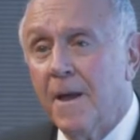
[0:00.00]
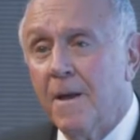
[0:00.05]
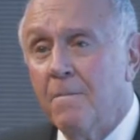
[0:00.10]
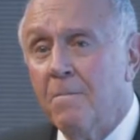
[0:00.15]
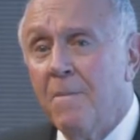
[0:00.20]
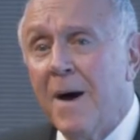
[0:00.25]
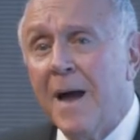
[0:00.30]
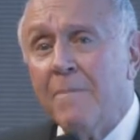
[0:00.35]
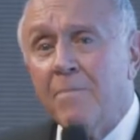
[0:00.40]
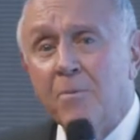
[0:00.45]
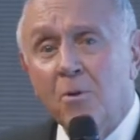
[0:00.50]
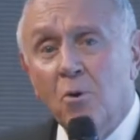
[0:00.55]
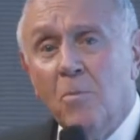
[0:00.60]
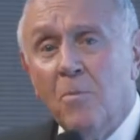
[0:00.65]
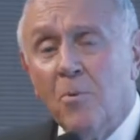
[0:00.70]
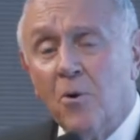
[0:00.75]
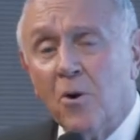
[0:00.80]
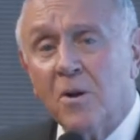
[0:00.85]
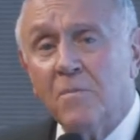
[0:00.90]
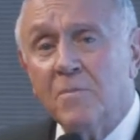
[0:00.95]
Mike
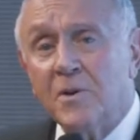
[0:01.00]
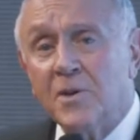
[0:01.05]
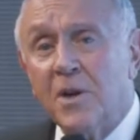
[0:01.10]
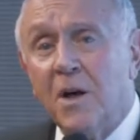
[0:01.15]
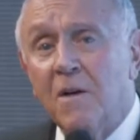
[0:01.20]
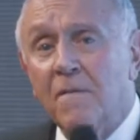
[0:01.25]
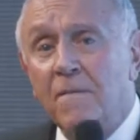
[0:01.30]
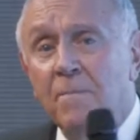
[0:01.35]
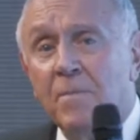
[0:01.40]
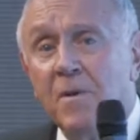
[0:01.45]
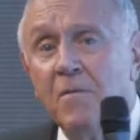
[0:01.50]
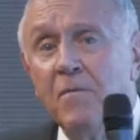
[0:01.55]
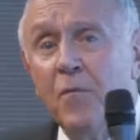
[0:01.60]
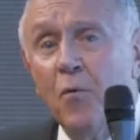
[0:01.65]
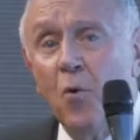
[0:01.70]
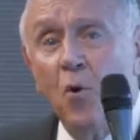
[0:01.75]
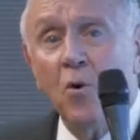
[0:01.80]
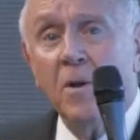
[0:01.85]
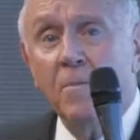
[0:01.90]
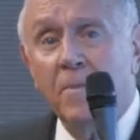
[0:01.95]
Bloomberg himself,
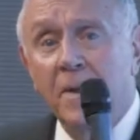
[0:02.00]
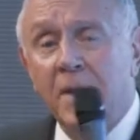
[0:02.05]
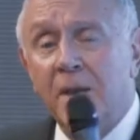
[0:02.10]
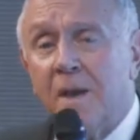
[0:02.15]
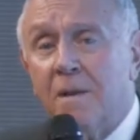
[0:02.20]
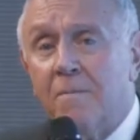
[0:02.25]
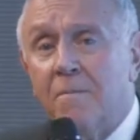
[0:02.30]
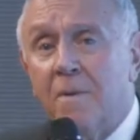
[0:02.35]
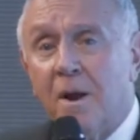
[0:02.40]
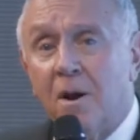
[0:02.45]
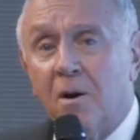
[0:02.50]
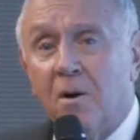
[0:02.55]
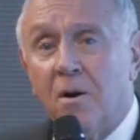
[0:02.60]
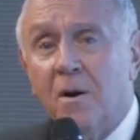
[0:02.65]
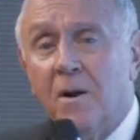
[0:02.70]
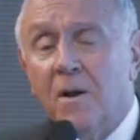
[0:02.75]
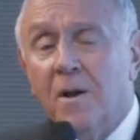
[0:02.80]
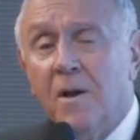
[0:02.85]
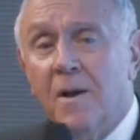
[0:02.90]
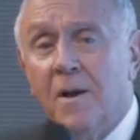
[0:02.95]
before he became mayor,
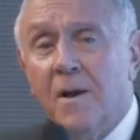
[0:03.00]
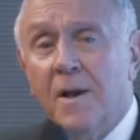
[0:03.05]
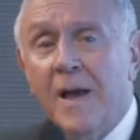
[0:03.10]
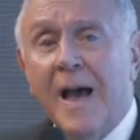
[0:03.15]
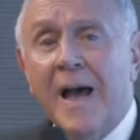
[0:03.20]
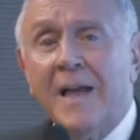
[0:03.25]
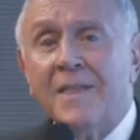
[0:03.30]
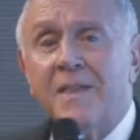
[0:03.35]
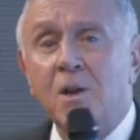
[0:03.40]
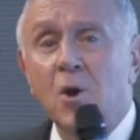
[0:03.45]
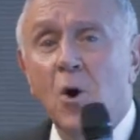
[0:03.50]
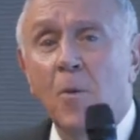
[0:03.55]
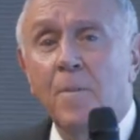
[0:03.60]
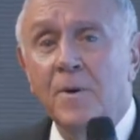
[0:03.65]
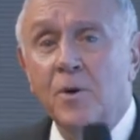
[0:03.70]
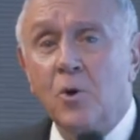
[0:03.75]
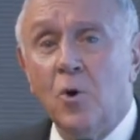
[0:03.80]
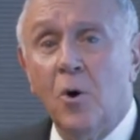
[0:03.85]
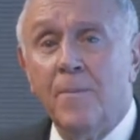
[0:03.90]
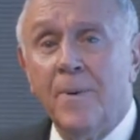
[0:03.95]
had the
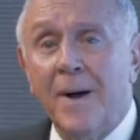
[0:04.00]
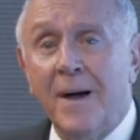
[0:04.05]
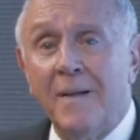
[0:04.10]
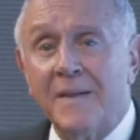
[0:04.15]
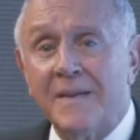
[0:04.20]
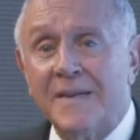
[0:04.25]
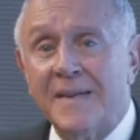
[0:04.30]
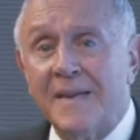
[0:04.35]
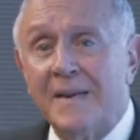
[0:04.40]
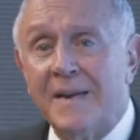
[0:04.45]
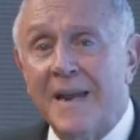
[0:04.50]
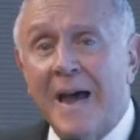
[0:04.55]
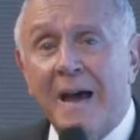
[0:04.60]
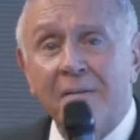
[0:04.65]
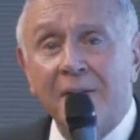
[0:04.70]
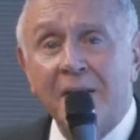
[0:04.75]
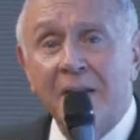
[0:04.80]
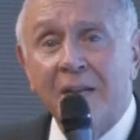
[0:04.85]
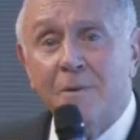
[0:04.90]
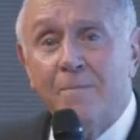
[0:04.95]
open door policy.
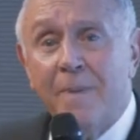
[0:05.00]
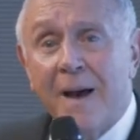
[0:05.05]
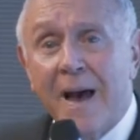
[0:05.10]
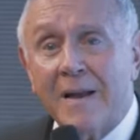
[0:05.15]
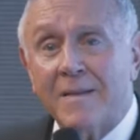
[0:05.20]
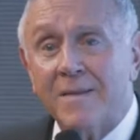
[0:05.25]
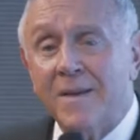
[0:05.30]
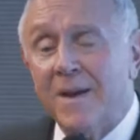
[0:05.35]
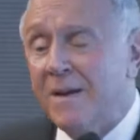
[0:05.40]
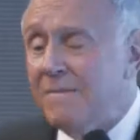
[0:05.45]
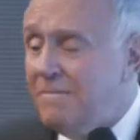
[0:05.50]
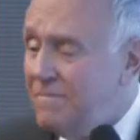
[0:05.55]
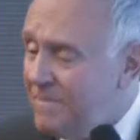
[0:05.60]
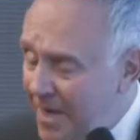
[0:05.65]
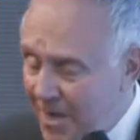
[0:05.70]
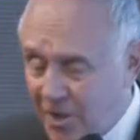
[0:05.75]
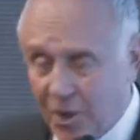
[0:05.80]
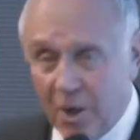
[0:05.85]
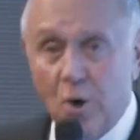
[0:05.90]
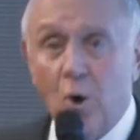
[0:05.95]
Now that he's back there,
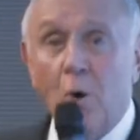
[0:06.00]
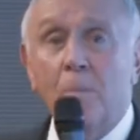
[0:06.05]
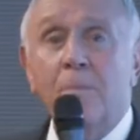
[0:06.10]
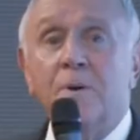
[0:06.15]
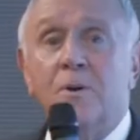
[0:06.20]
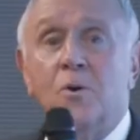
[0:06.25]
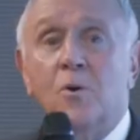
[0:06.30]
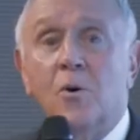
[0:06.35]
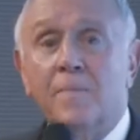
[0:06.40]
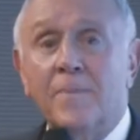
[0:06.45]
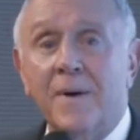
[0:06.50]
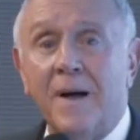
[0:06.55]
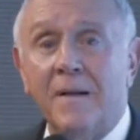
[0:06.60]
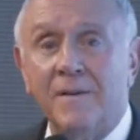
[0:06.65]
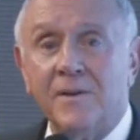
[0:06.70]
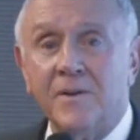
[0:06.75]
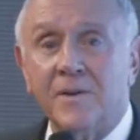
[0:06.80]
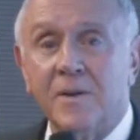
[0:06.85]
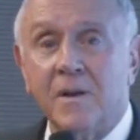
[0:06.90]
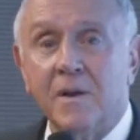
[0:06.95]
it's an open door
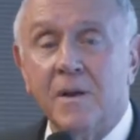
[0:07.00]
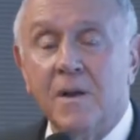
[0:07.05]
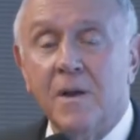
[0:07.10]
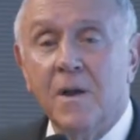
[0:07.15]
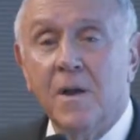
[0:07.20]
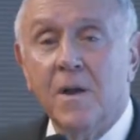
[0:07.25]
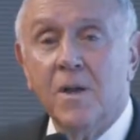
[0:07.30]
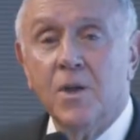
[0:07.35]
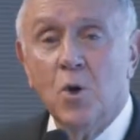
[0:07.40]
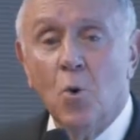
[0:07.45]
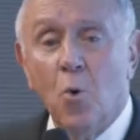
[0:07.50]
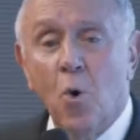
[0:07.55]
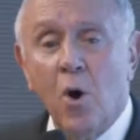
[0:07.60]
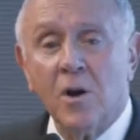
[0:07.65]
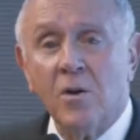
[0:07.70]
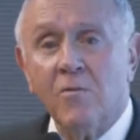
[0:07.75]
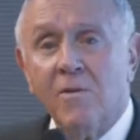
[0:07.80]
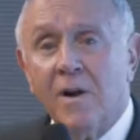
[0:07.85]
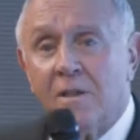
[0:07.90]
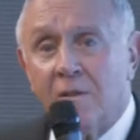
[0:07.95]
policy. You
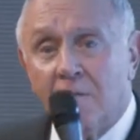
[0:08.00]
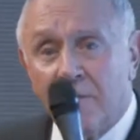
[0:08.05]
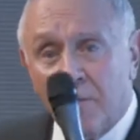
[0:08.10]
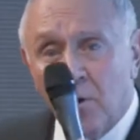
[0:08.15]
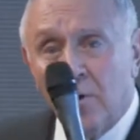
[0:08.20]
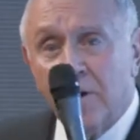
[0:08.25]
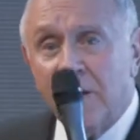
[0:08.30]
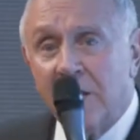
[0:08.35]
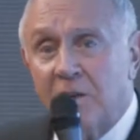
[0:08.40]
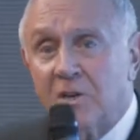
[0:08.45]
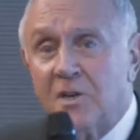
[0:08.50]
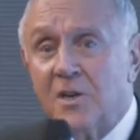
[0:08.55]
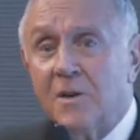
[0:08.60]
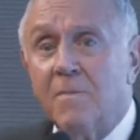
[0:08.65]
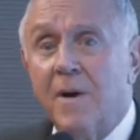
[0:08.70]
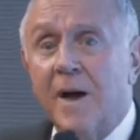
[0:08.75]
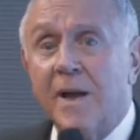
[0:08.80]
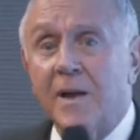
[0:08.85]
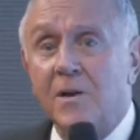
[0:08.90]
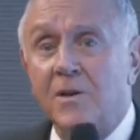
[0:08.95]
walk around the floor, you can see
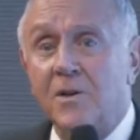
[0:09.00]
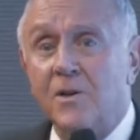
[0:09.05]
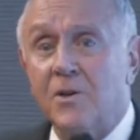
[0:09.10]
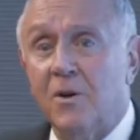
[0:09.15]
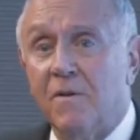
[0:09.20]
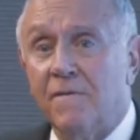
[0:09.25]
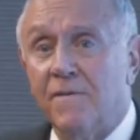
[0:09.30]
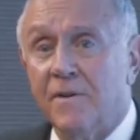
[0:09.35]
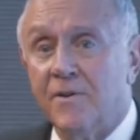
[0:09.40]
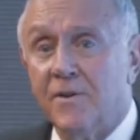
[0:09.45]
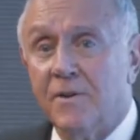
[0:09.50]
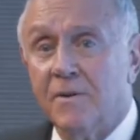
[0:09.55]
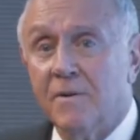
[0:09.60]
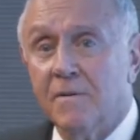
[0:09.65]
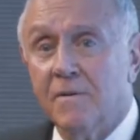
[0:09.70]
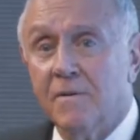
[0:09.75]
Mike in his office,